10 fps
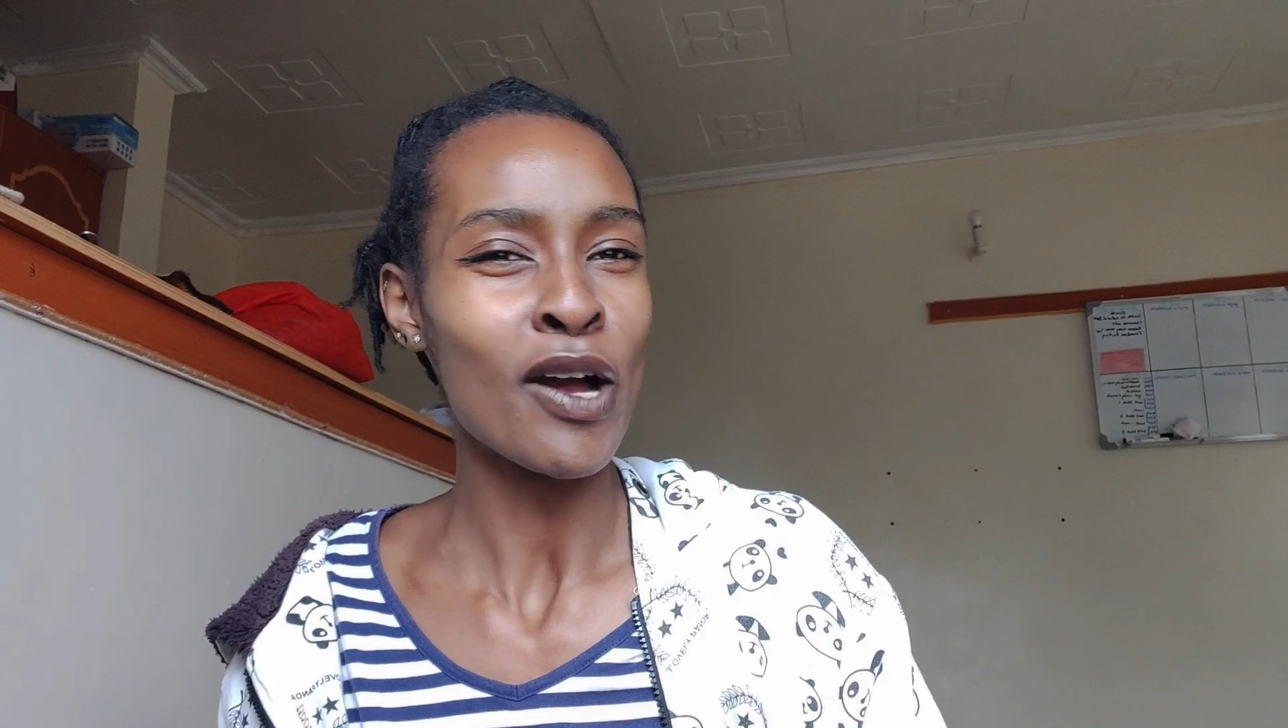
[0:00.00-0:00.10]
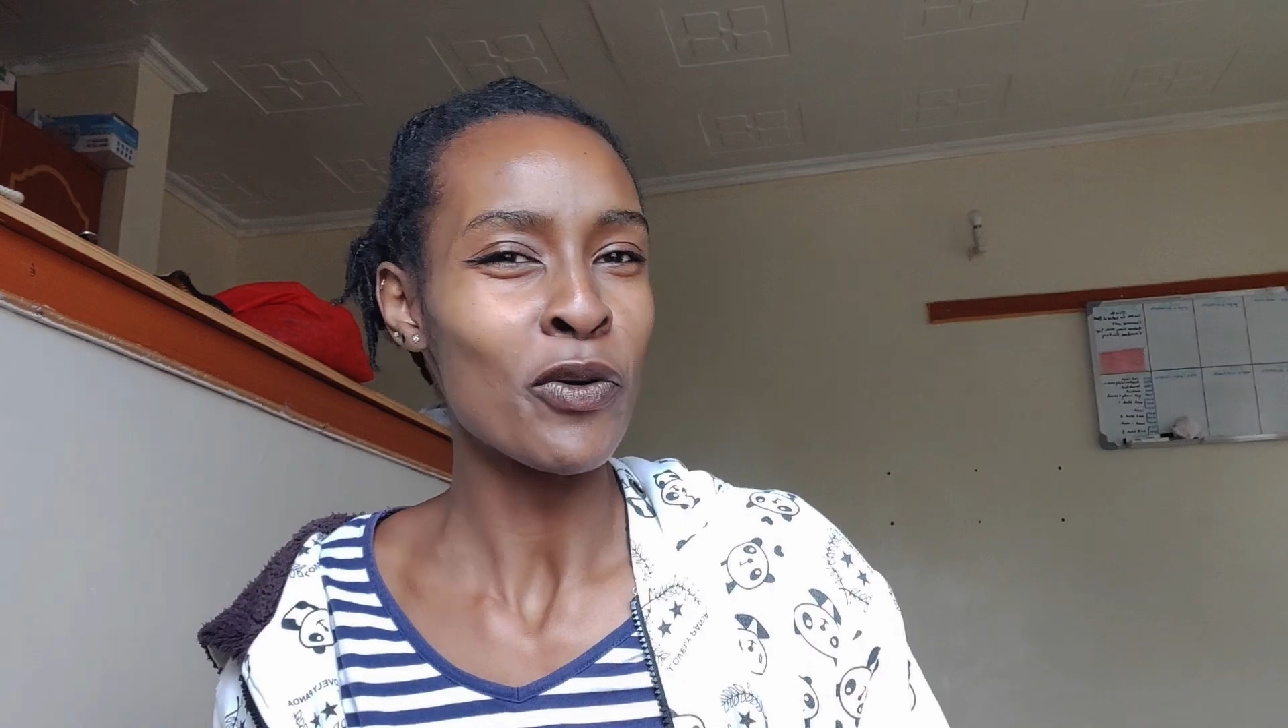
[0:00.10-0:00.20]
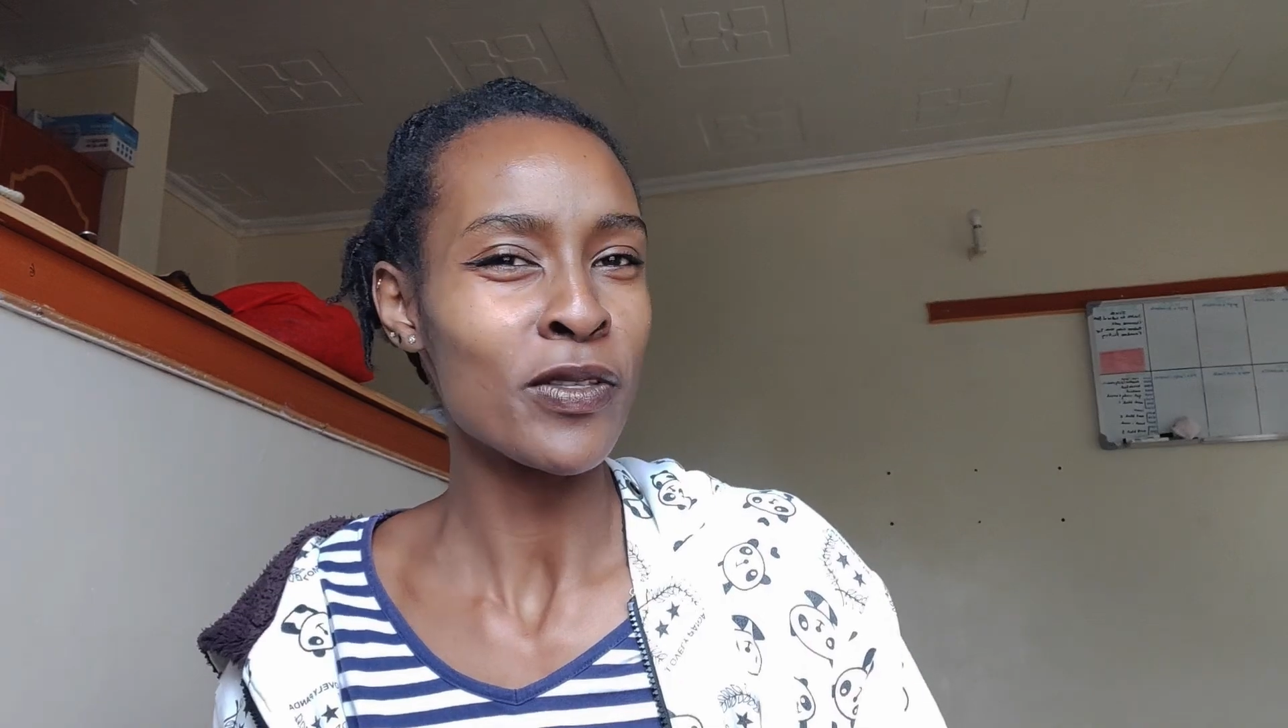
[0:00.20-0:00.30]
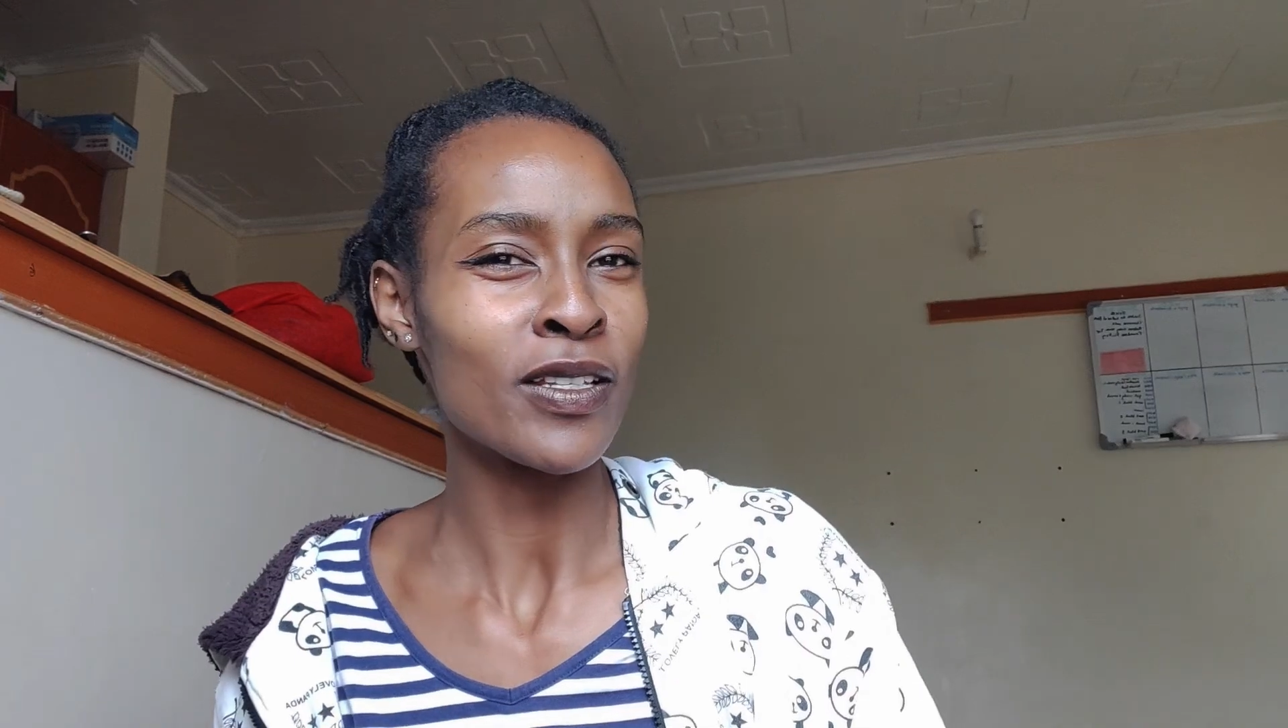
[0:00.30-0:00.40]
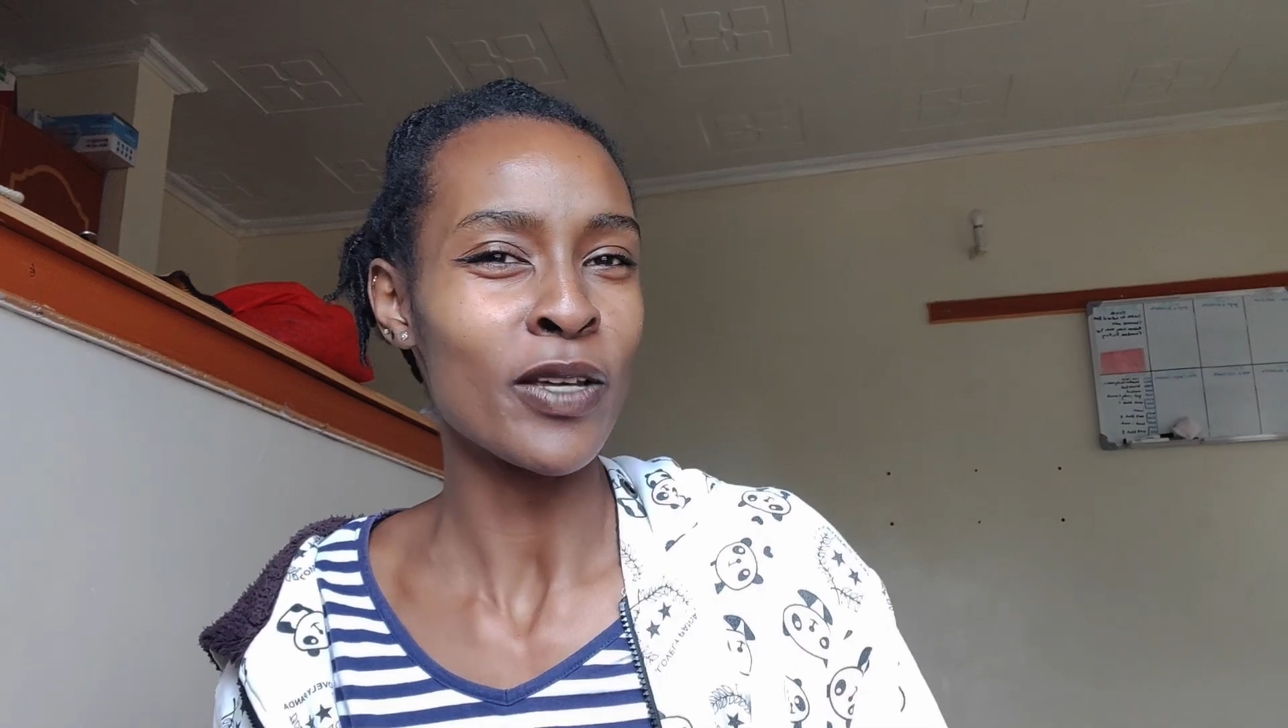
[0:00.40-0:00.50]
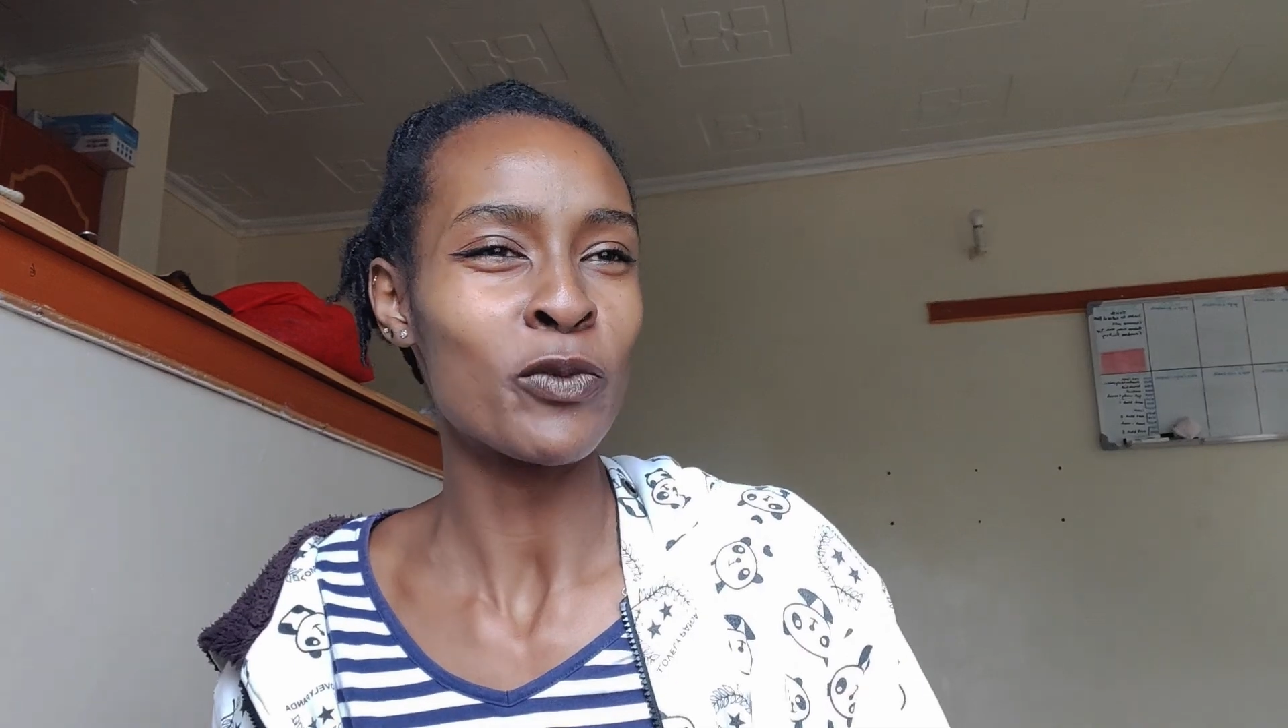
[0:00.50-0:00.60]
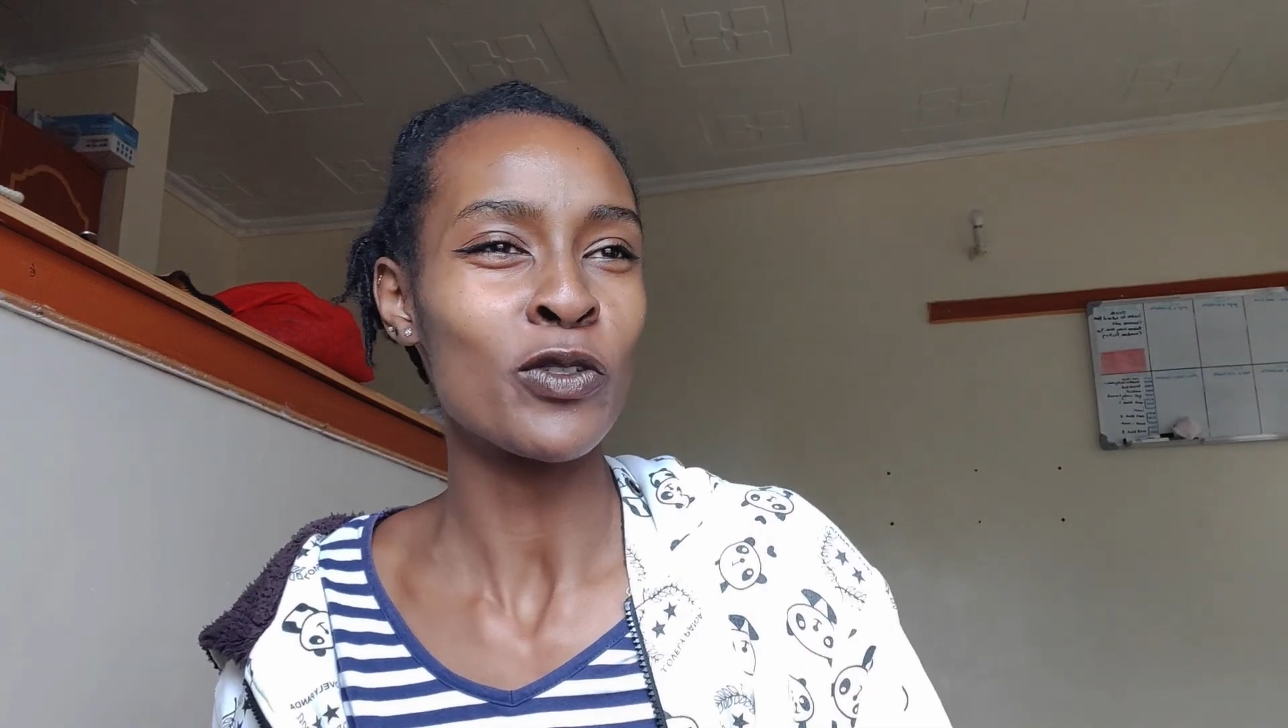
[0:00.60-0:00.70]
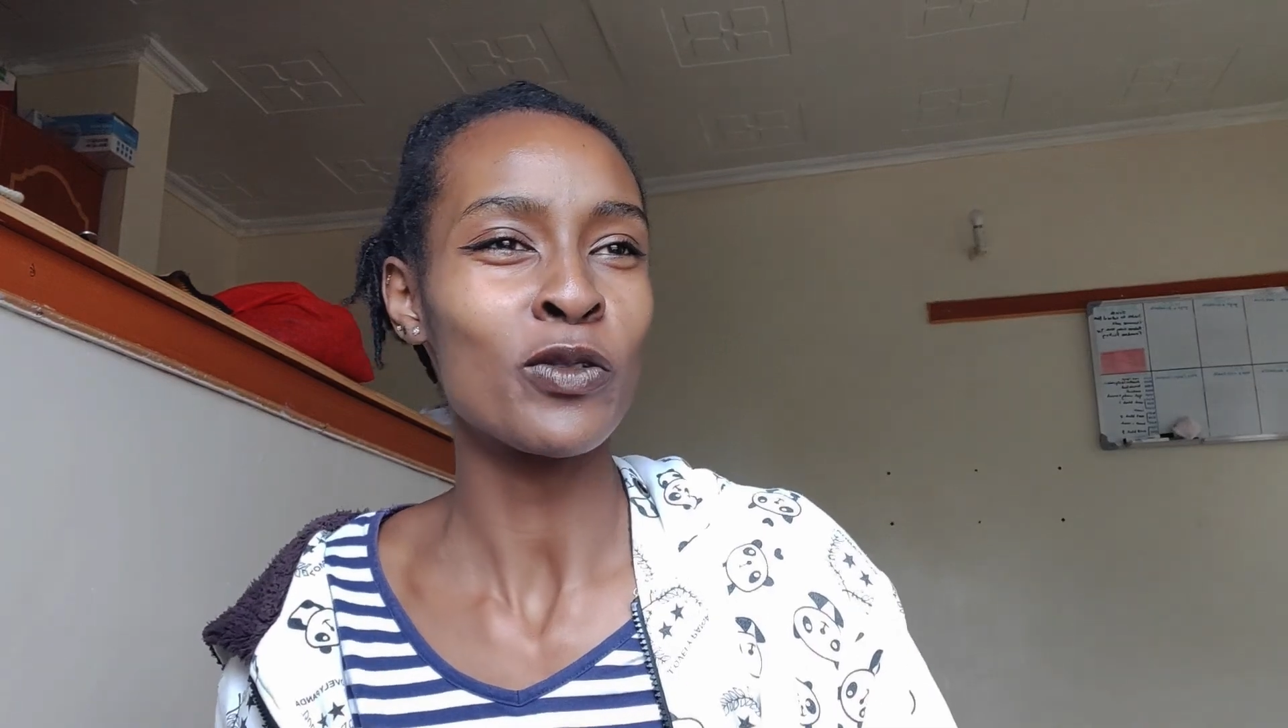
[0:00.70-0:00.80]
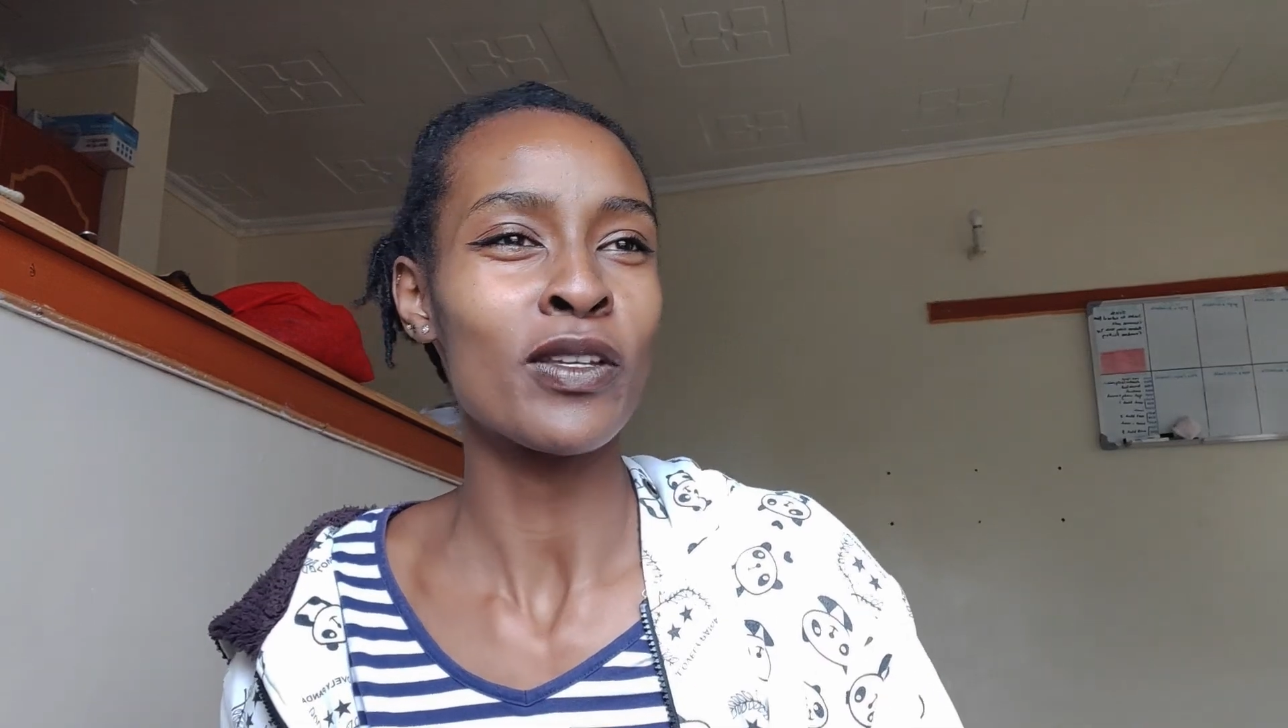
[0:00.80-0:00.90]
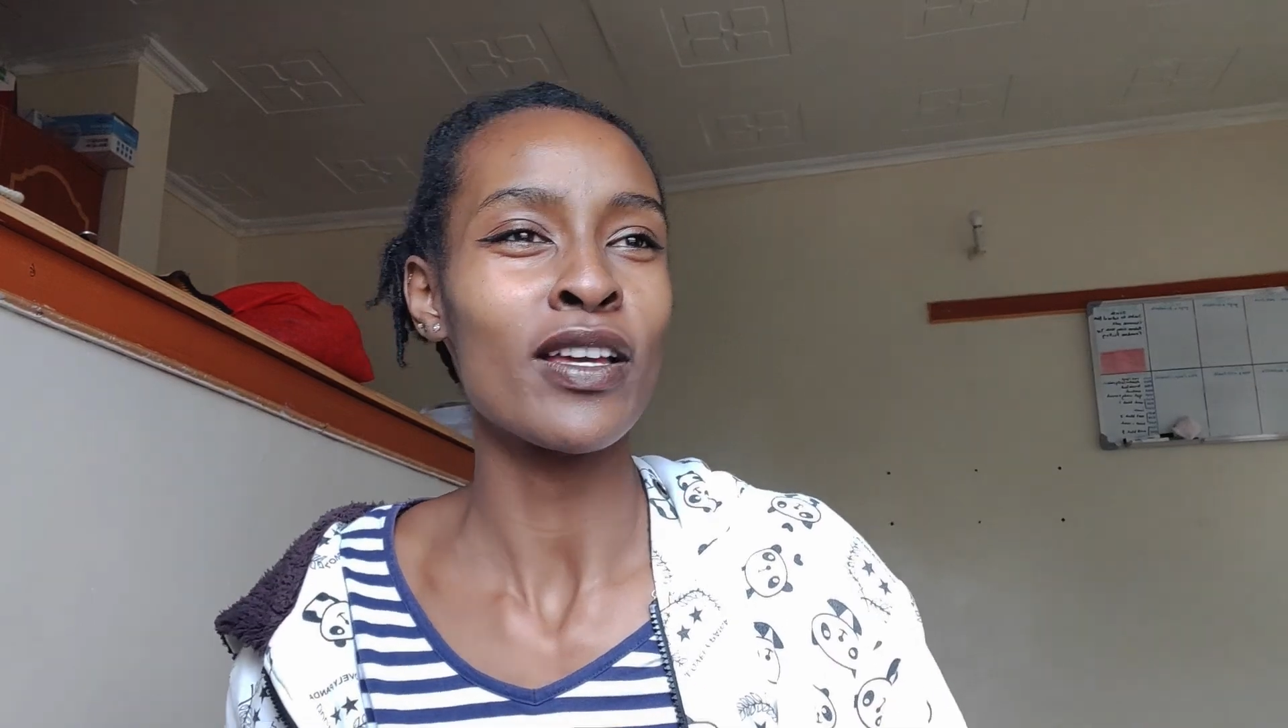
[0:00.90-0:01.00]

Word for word: I wasn't able to